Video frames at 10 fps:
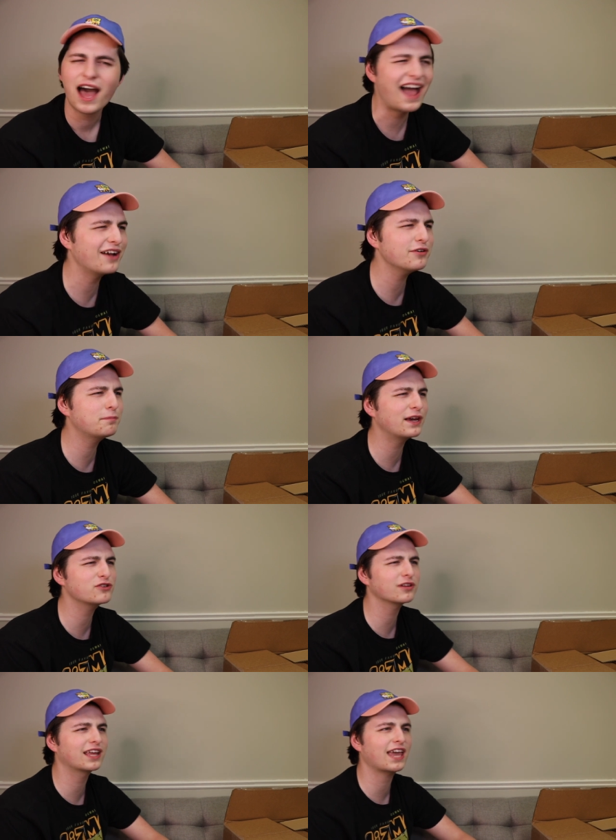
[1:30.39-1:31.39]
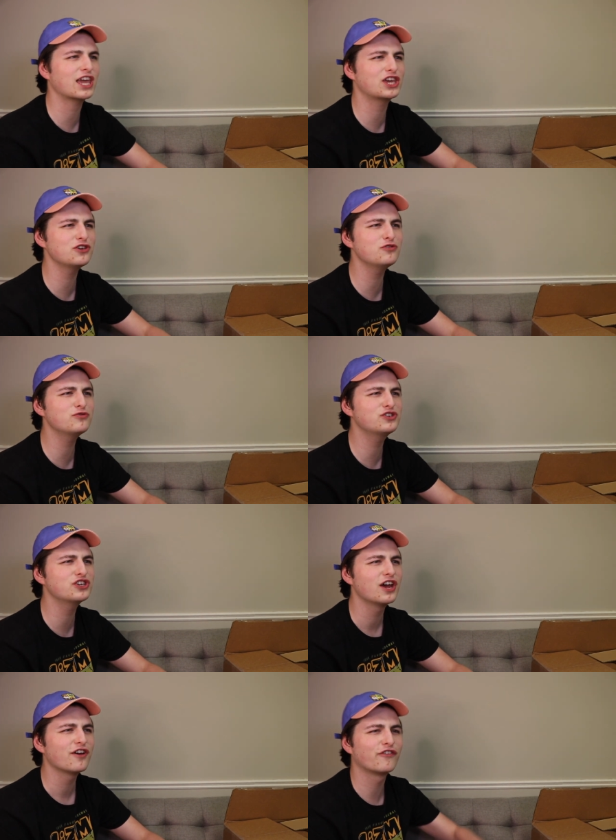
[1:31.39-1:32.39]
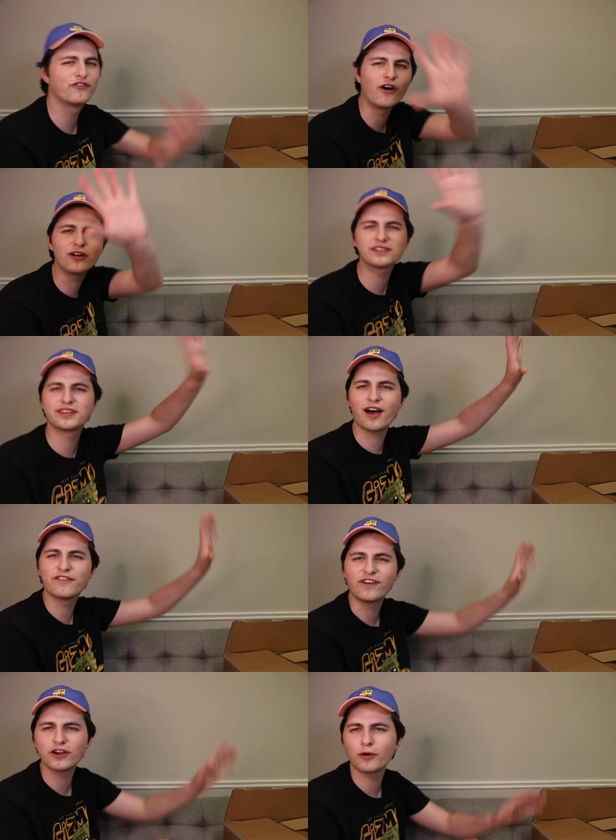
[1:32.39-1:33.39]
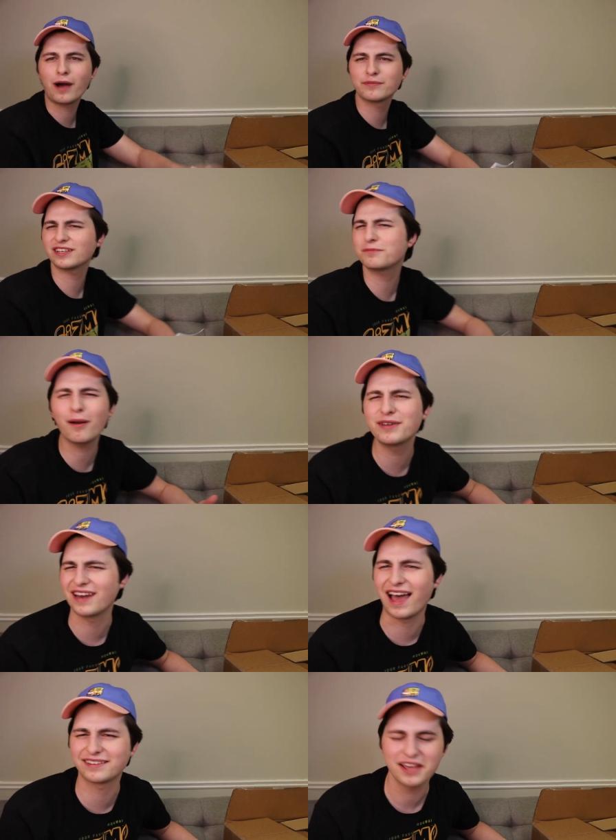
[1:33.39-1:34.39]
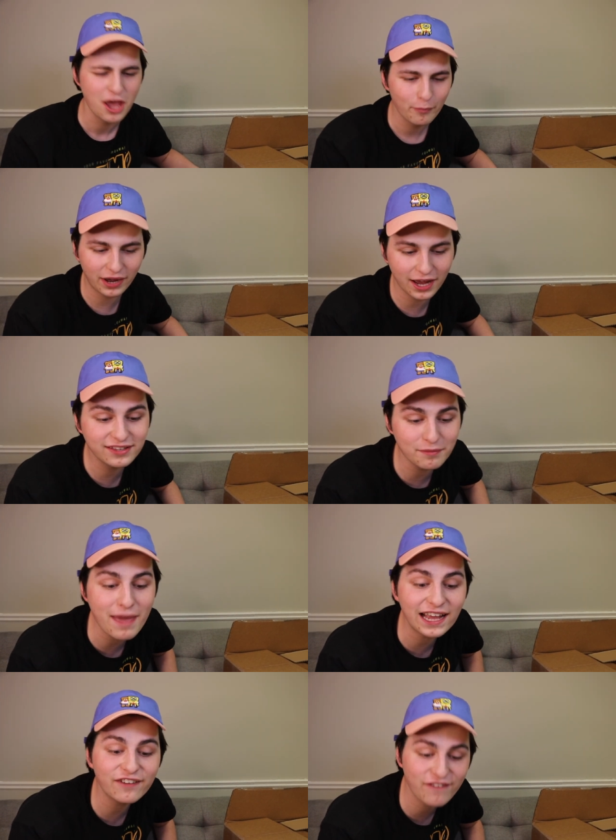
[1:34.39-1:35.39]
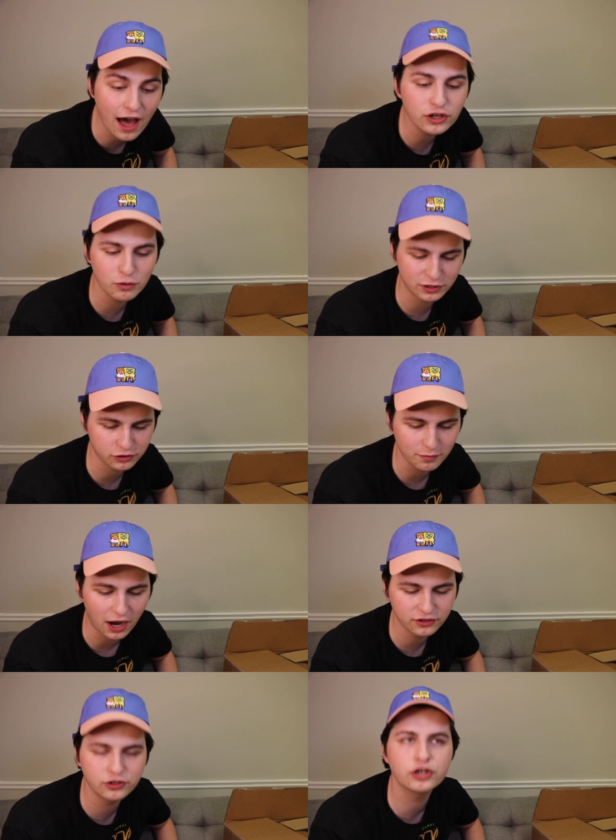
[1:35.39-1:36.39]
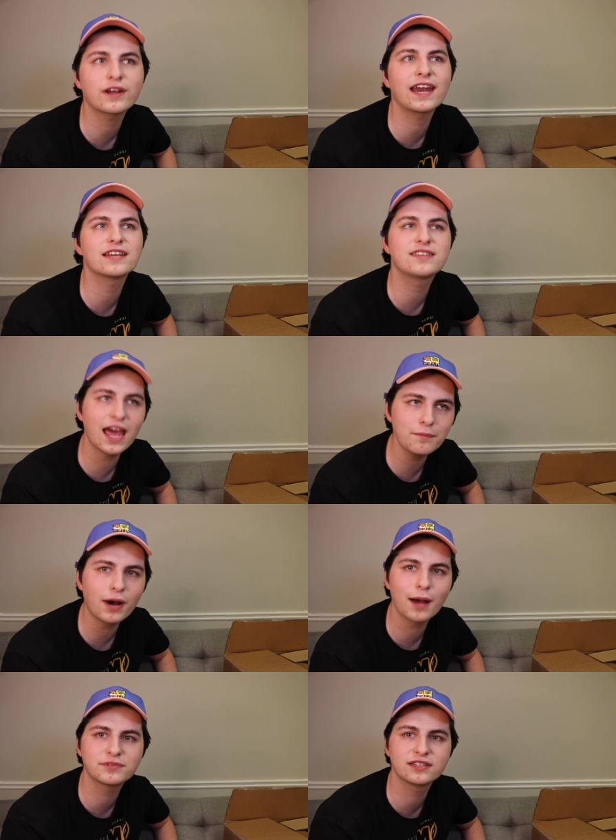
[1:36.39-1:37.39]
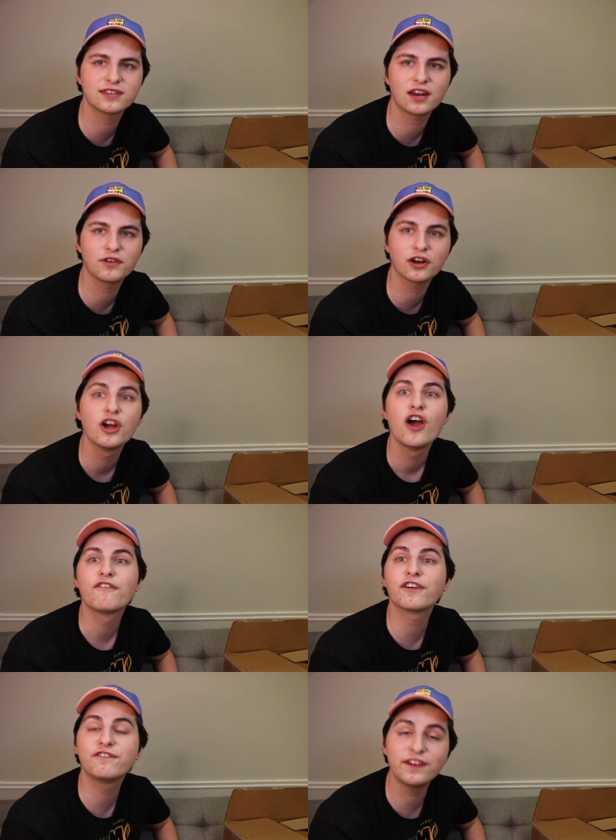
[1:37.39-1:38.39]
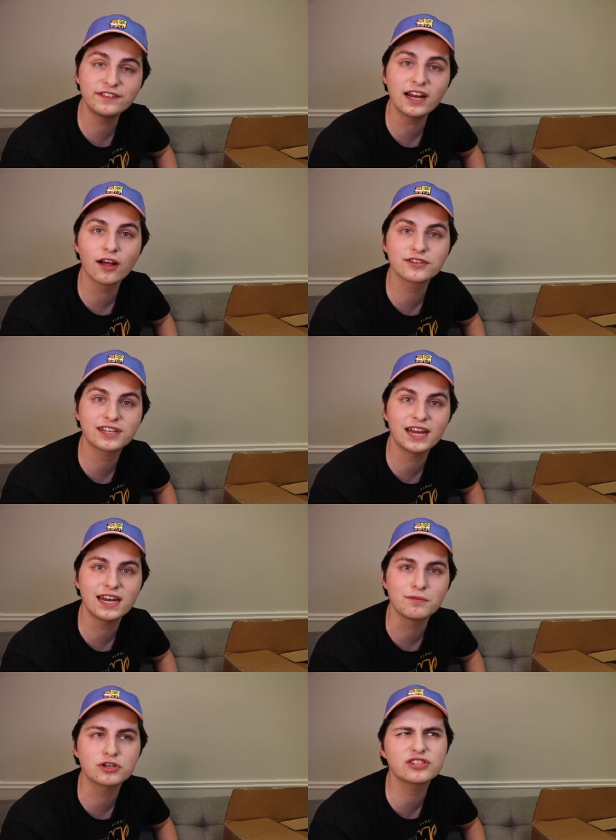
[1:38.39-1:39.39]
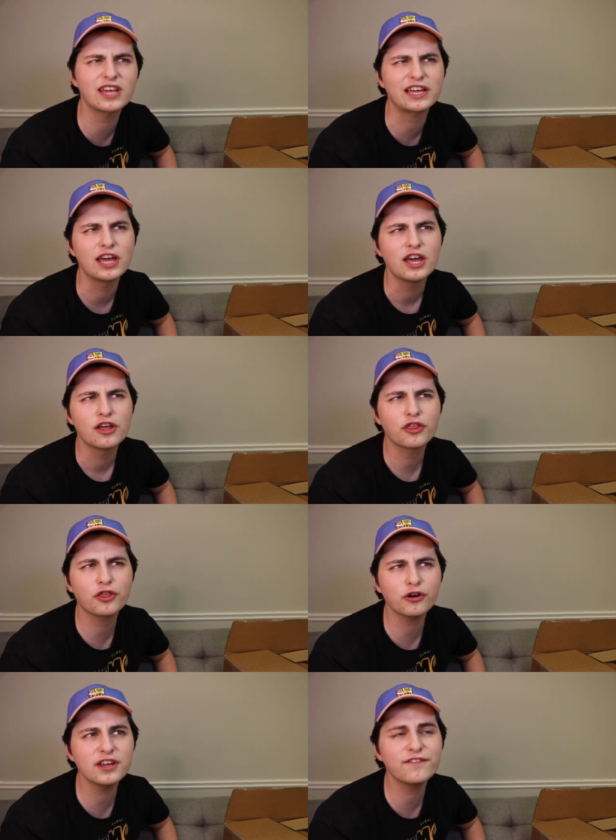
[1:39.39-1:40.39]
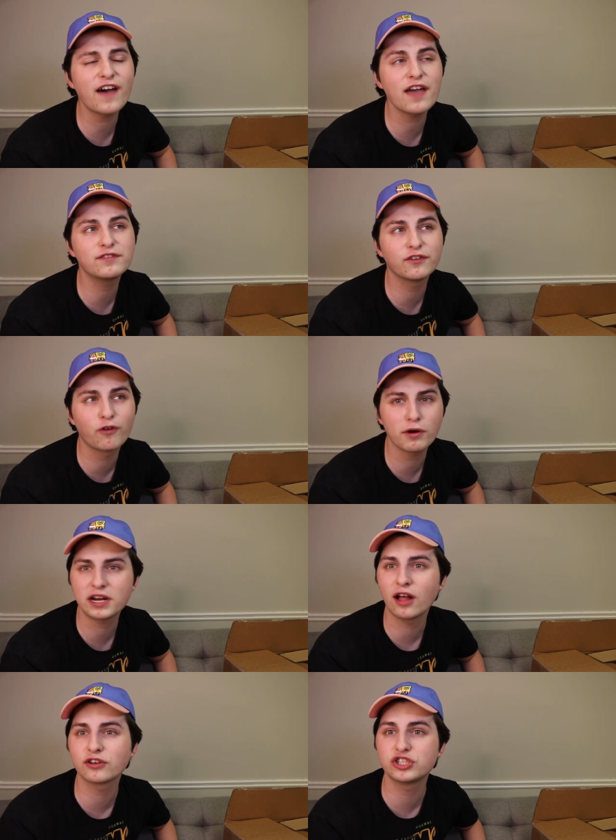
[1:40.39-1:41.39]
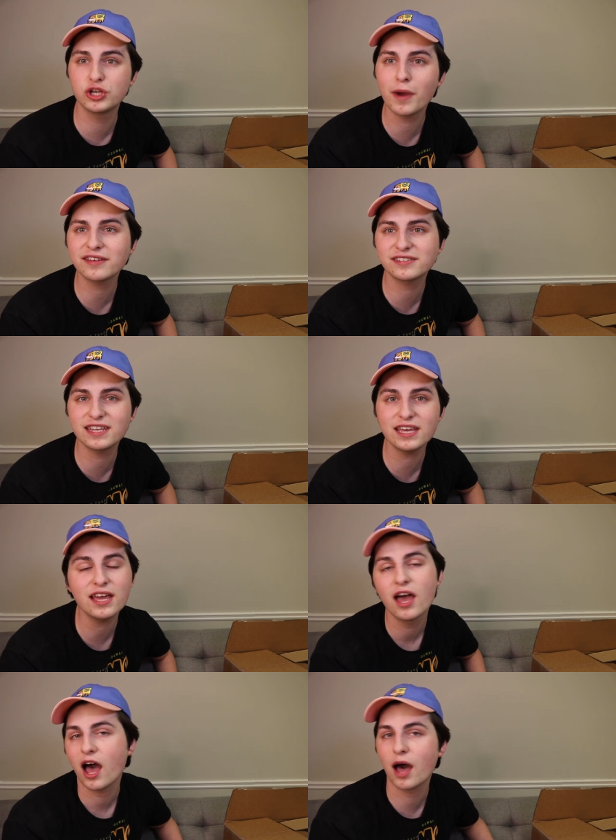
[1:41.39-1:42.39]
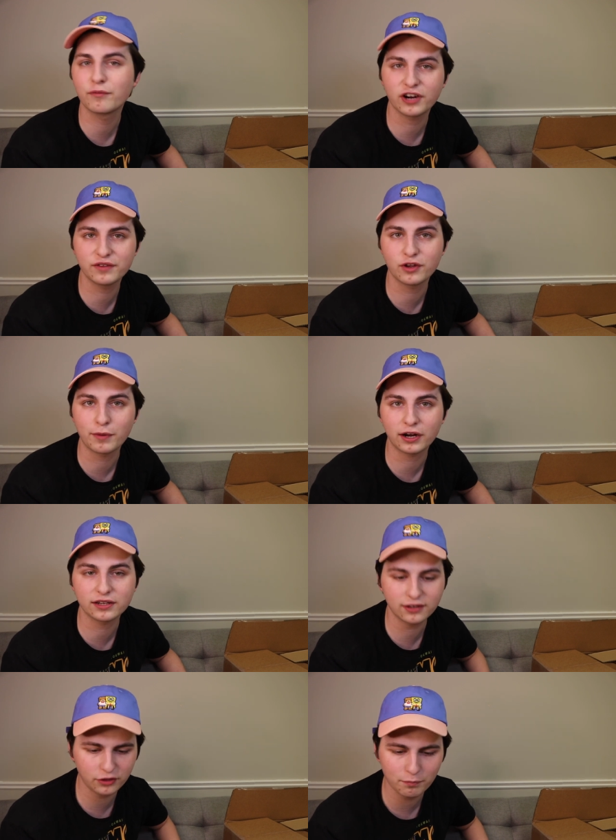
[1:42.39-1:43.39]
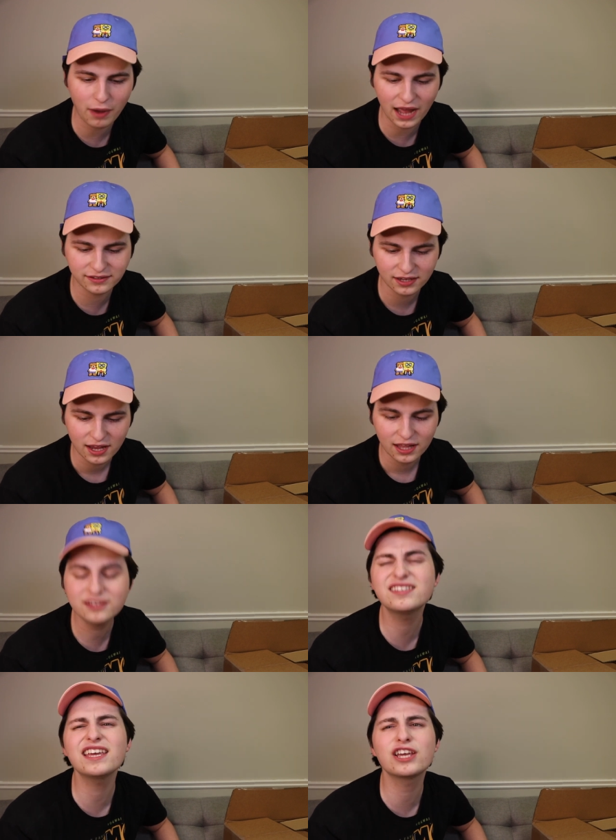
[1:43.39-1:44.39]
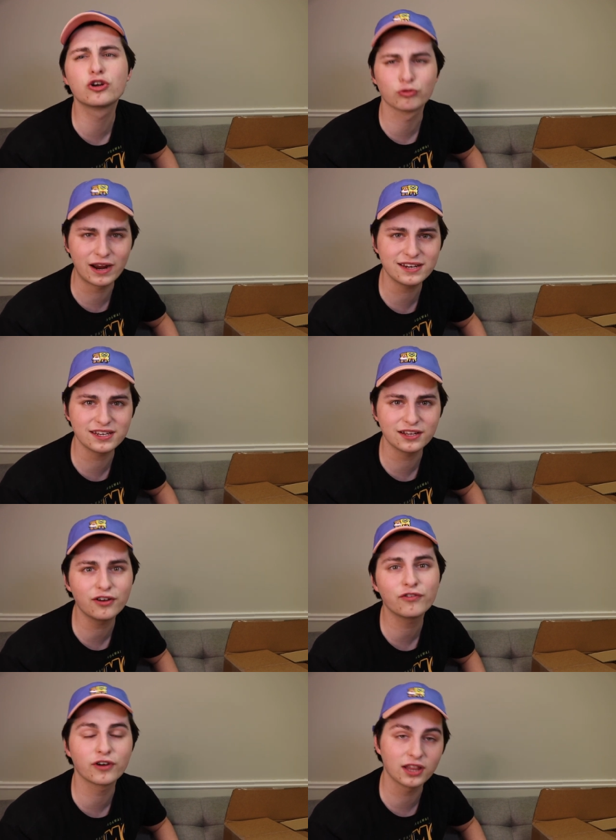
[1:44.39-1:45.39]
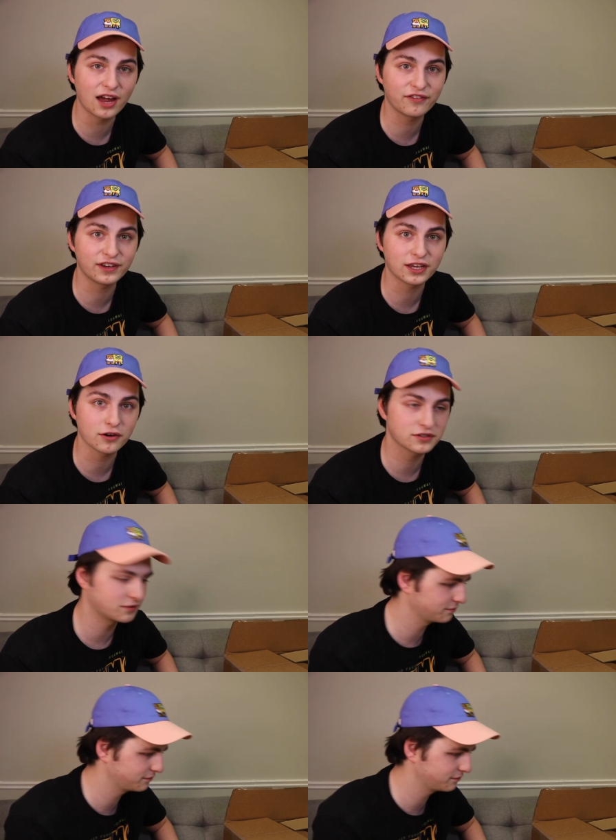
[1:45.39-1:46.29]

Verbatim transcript: I always picture it like a huge vault of Funko Pops. It's probably not, but it's a Mega Value Mystery Box. So you're getting 10 Pops inside of here for $50 Canadian, which is like $35 to $40 USD for any of you Americans out there, but this is a great deal for a lot of figures.